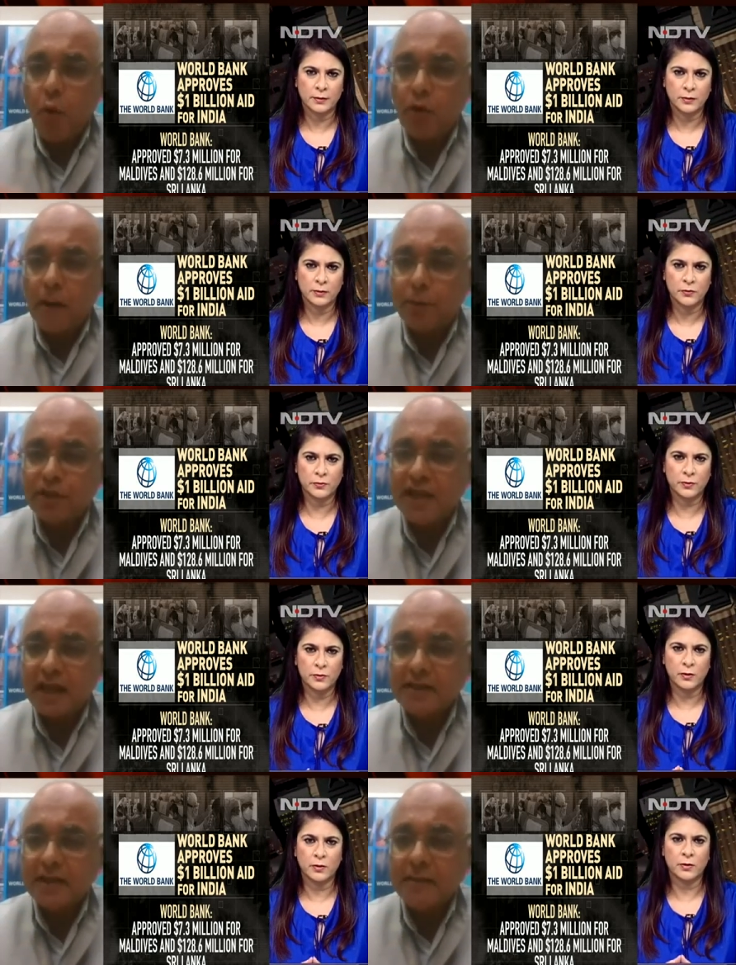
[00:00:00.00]
Speaker 1: or are
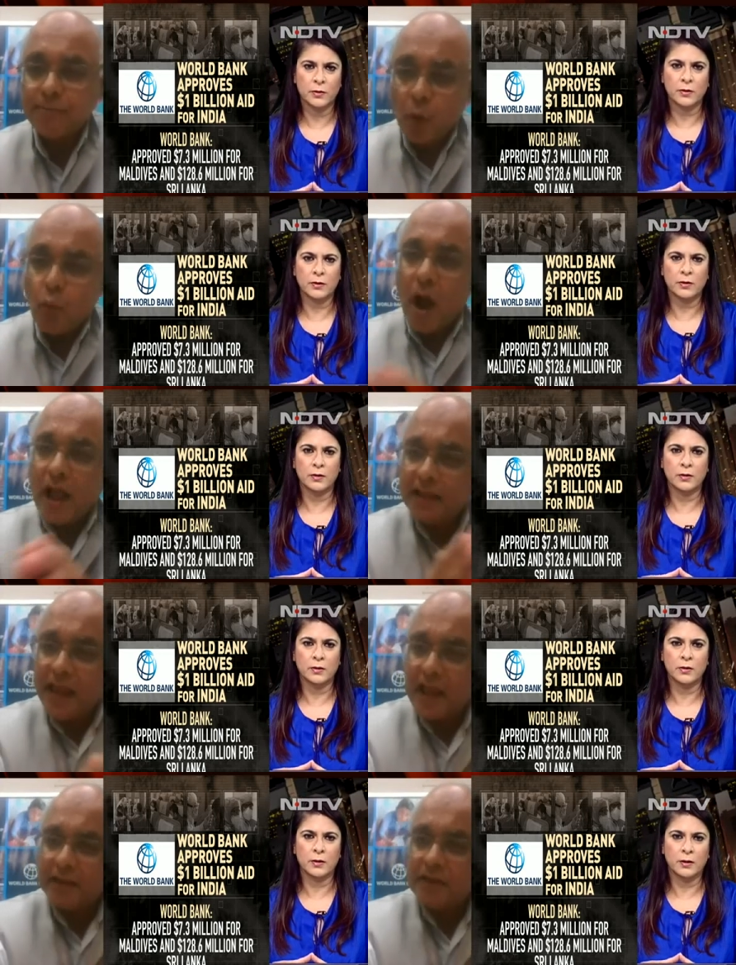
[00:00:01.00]
protected while
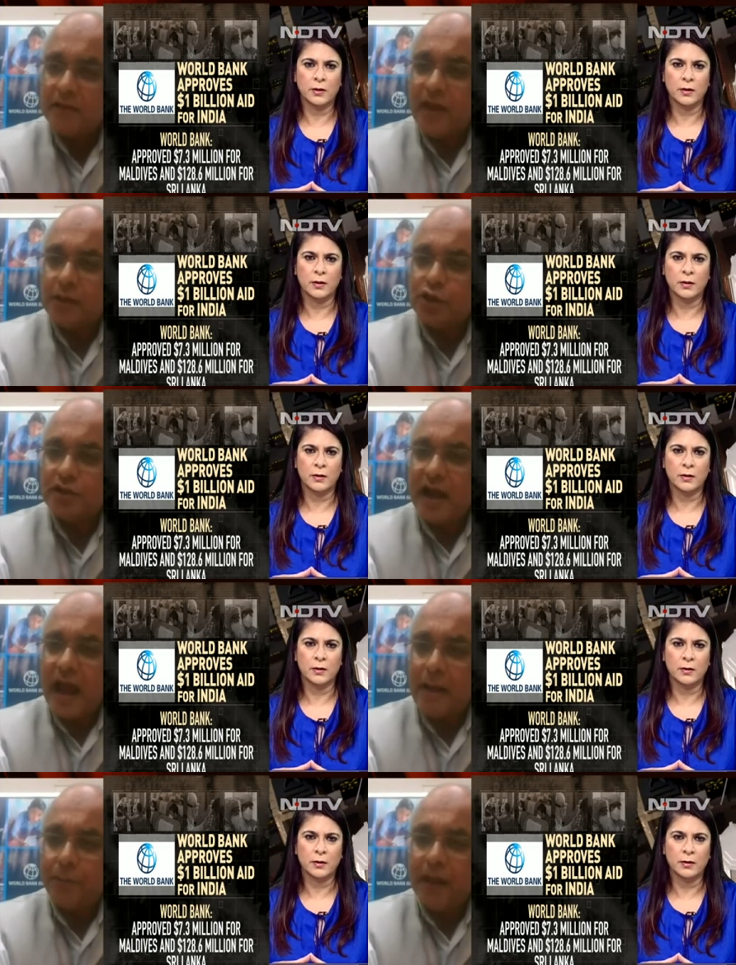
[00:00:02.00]
the health interventions are
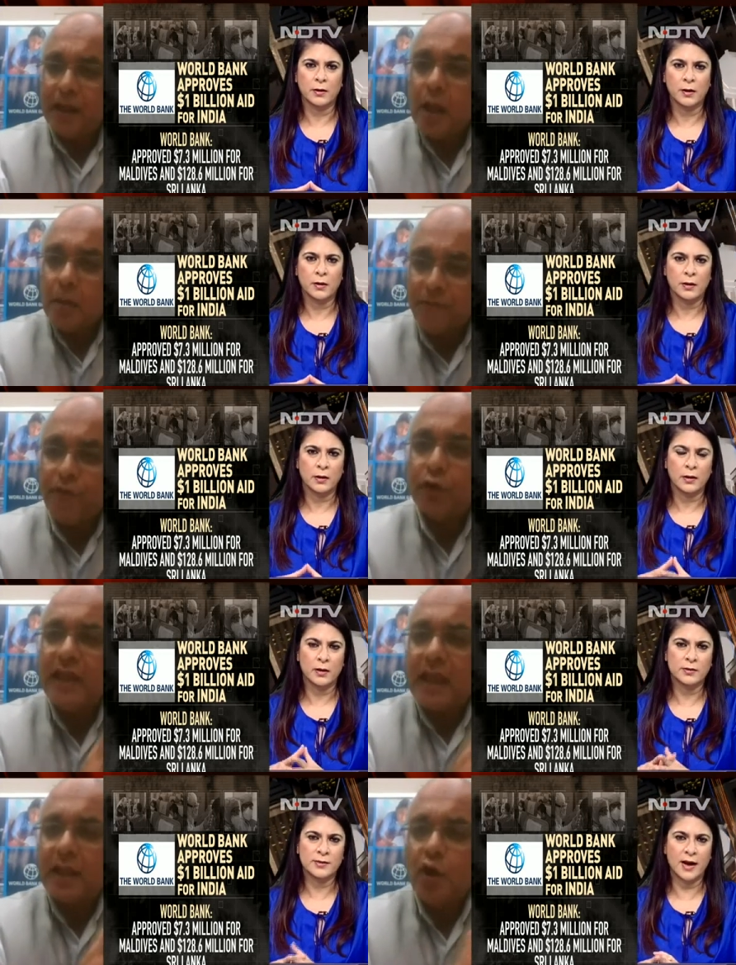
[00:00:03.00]
happening before
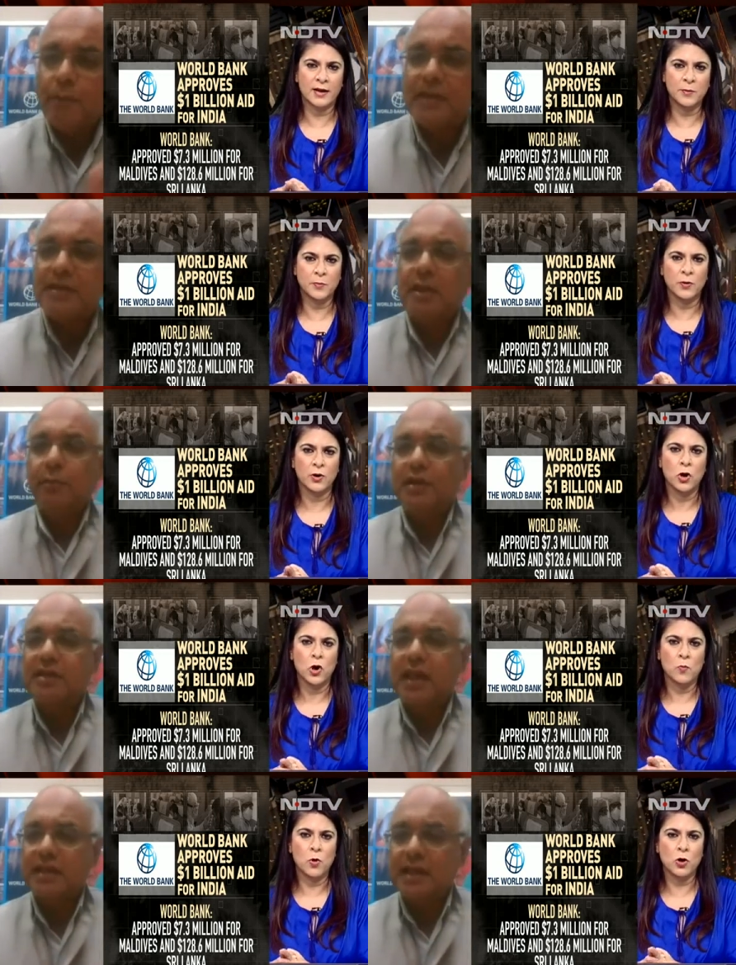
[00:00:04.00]
exactly. the economic
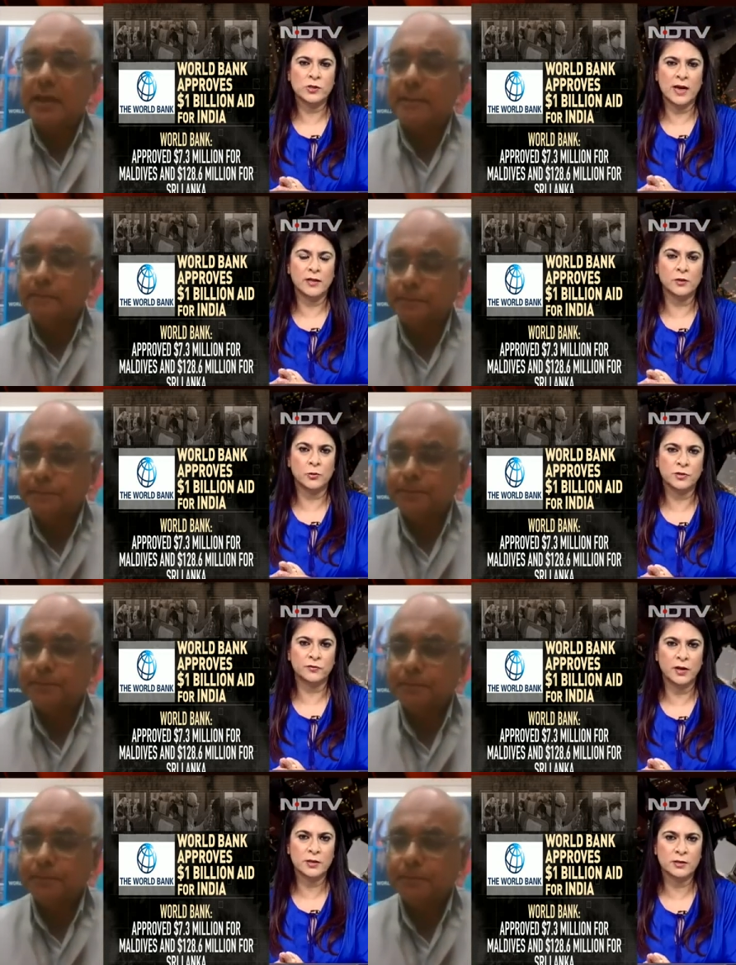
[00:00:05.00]
stimulus. Because I think in.
Speaker 2: those
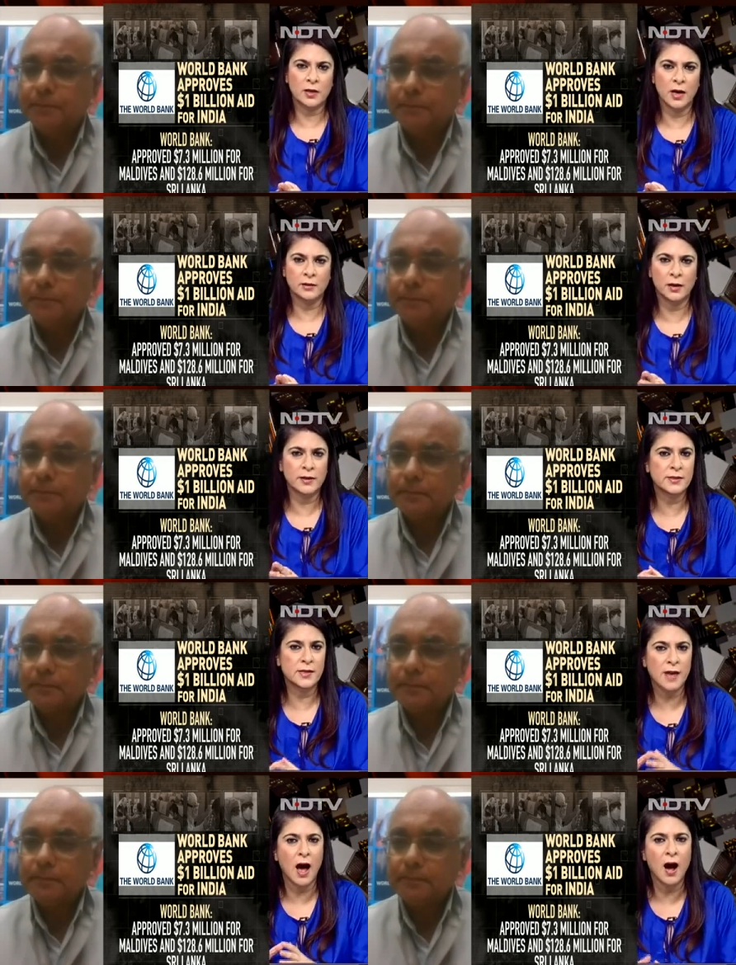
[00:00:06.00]
first uh, 36
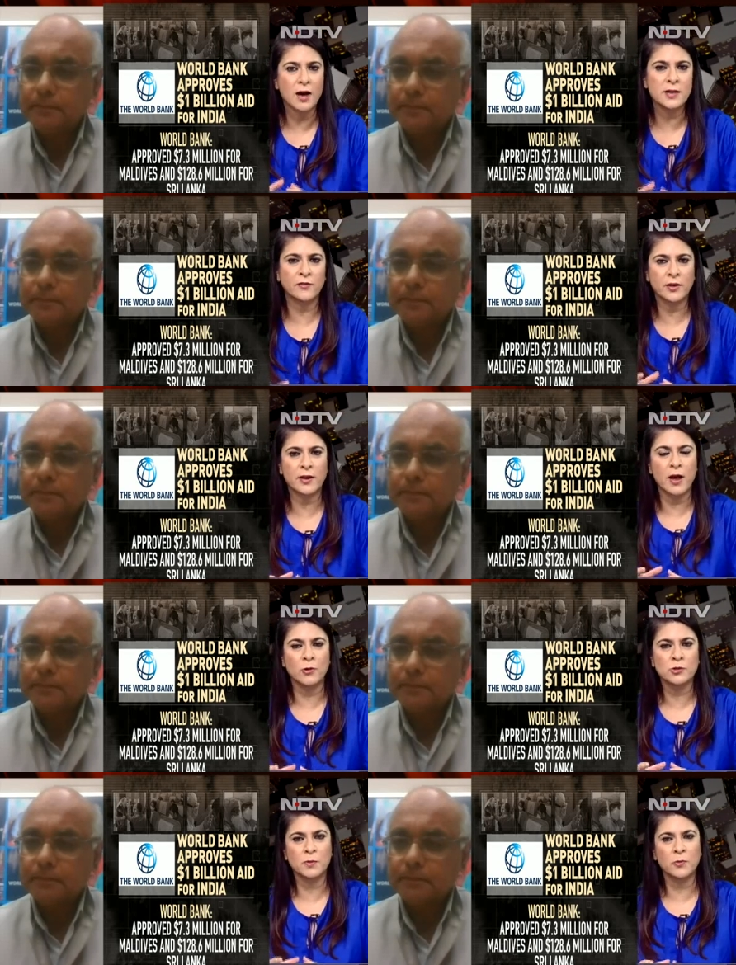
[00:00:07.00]
hours after that
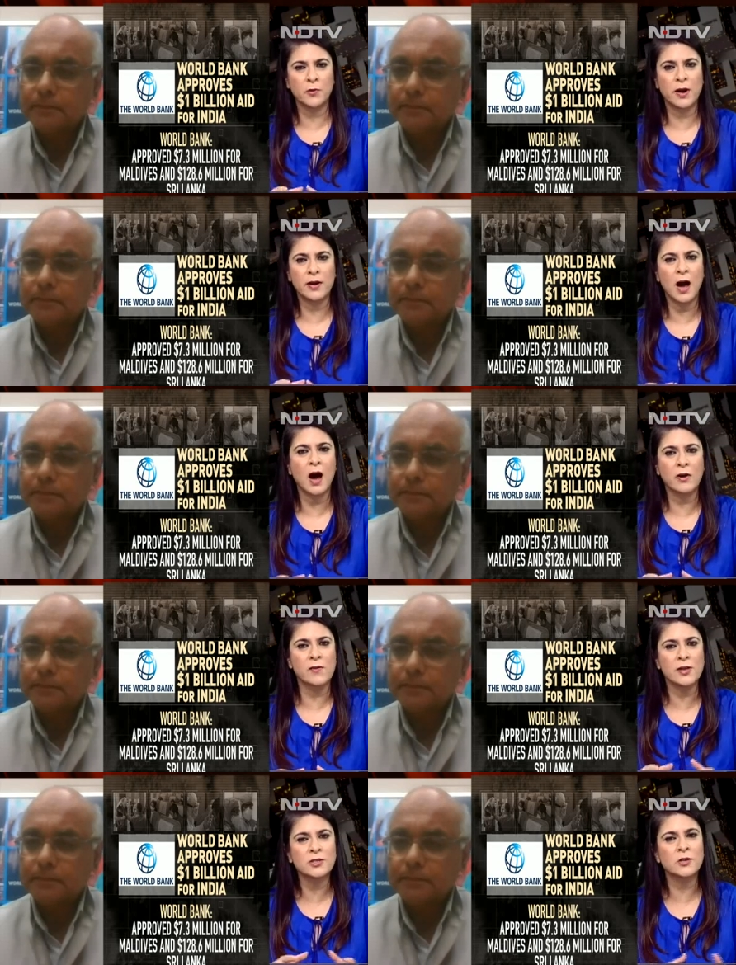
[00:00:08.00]
announcement were really heart
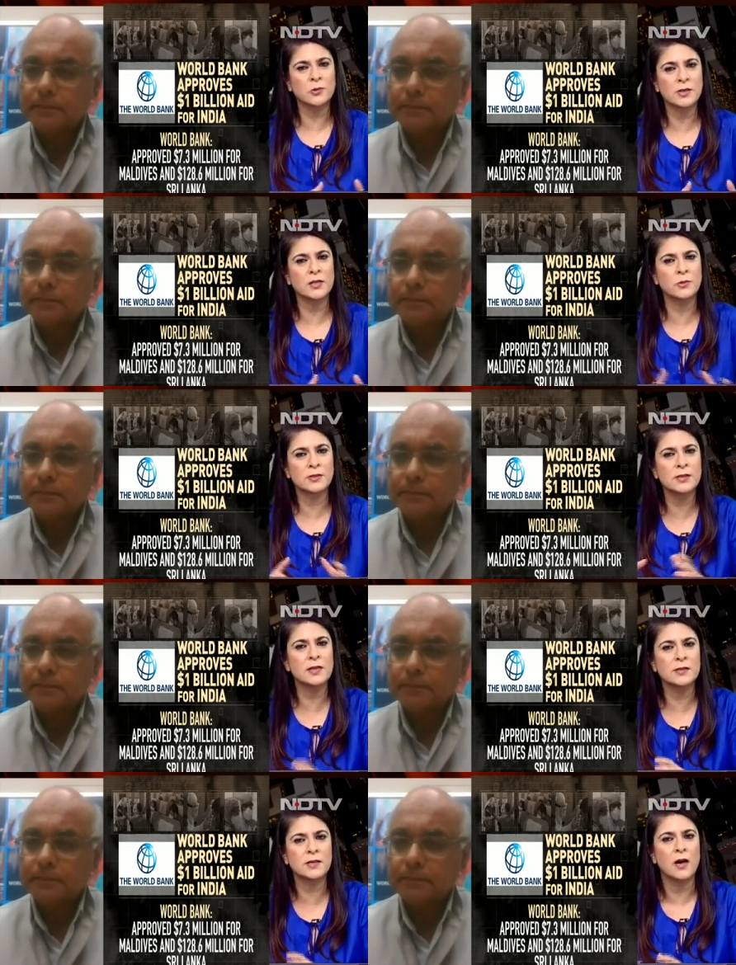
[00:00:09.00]
wrenching to see those
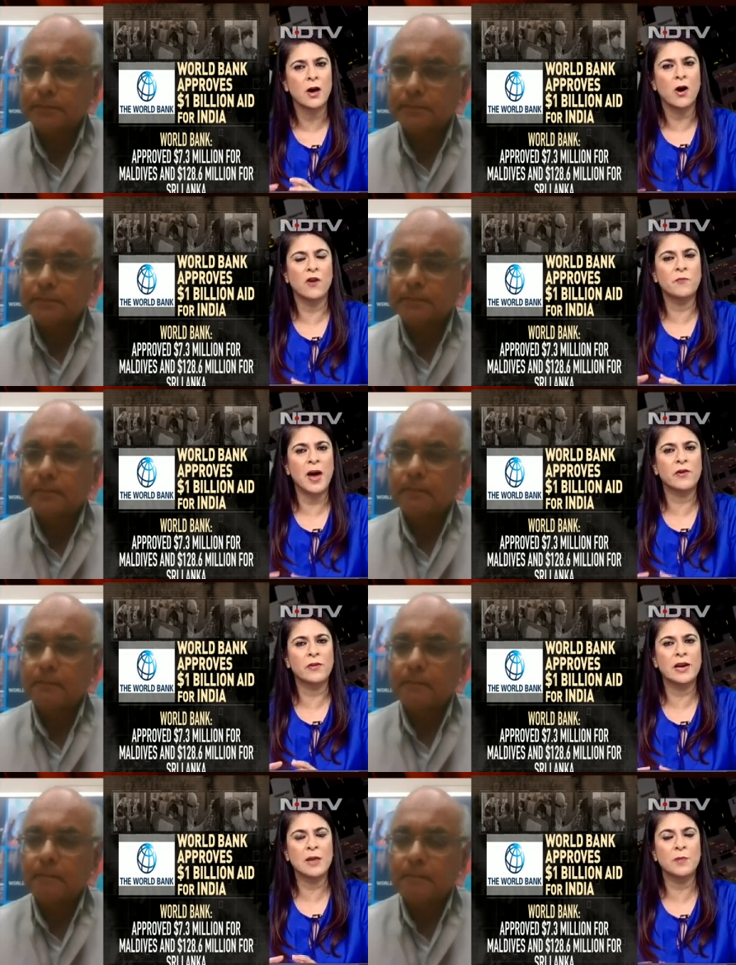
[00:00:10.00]
scenes of migrant
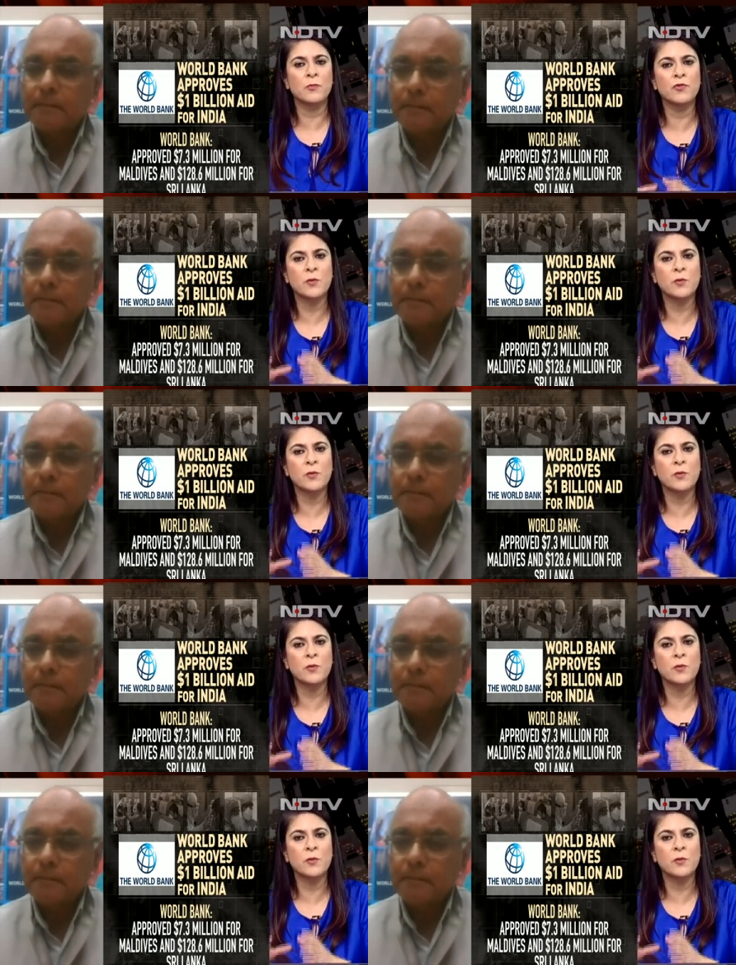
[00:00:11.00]
labor moving.